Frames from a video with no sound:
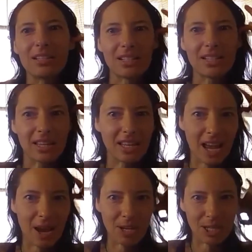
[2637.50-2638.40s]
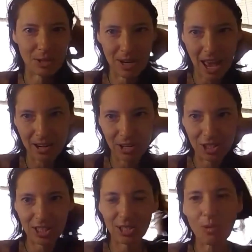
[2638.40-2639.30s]
Tenley and I went to an
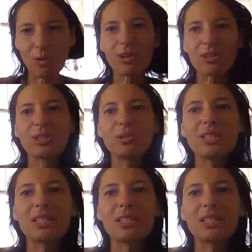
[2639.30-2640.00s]
energy school too at